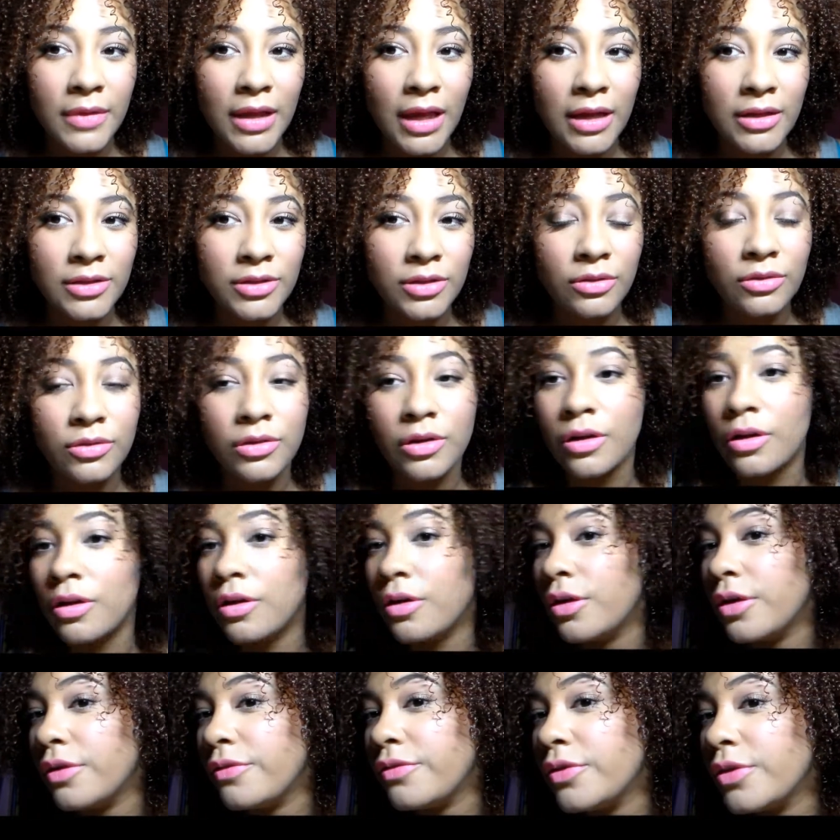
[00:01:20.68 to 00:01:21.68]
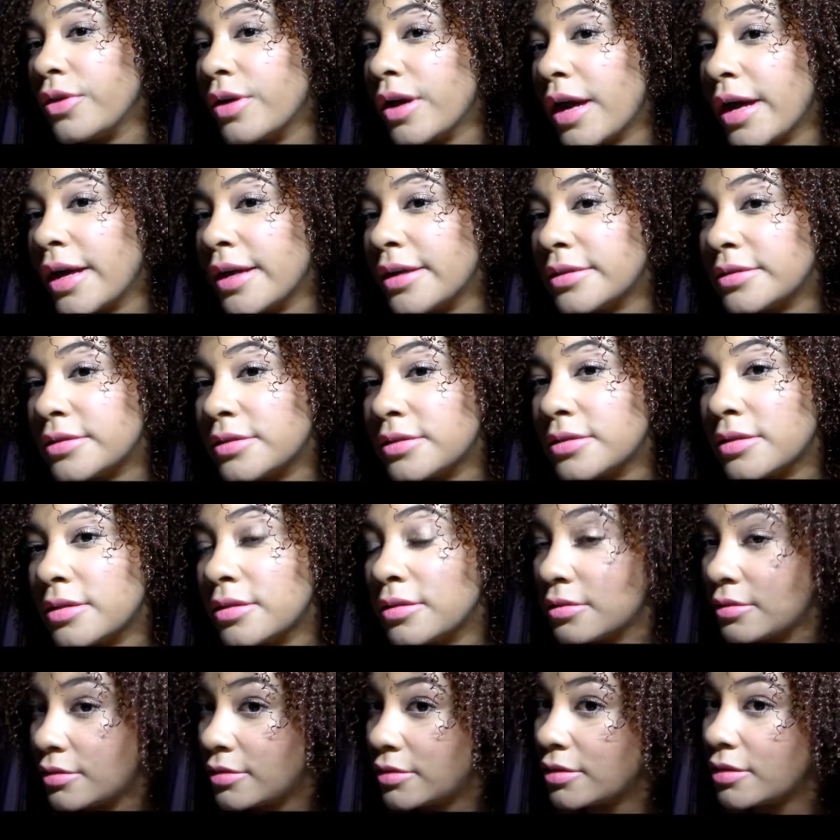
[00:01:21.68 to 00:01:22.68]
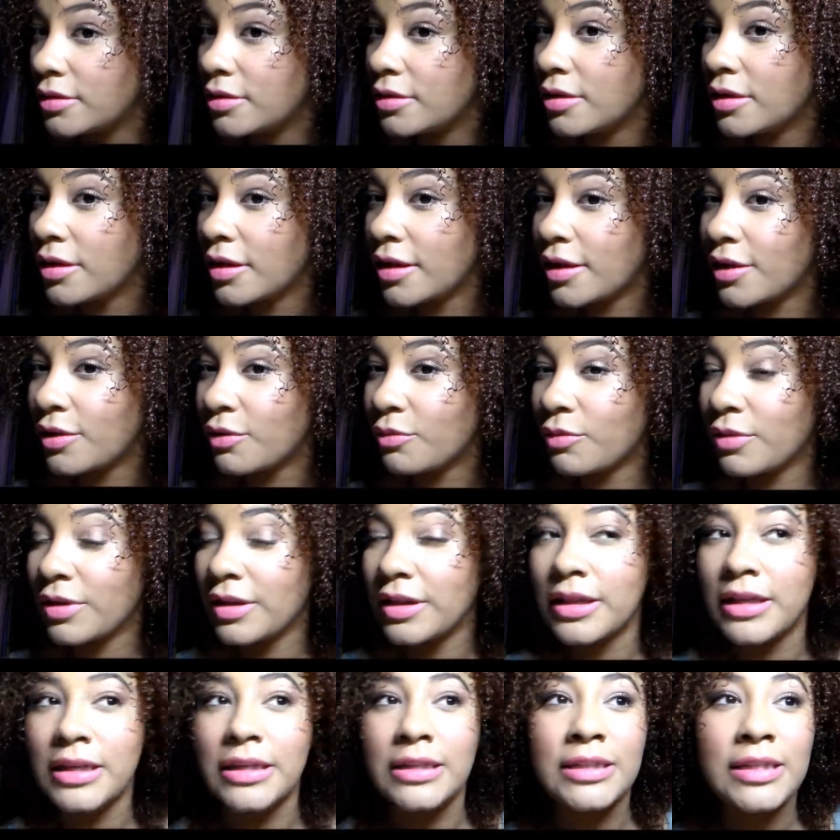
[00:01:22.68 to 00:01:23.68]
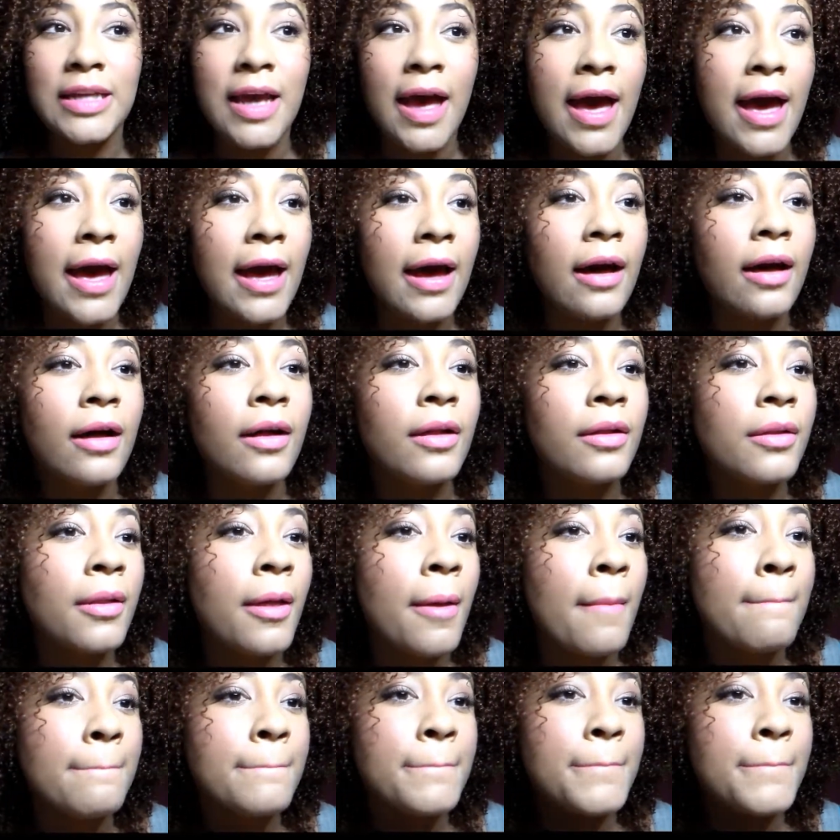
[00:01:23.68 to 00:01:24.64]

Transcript: I don't know if you guys can really tell,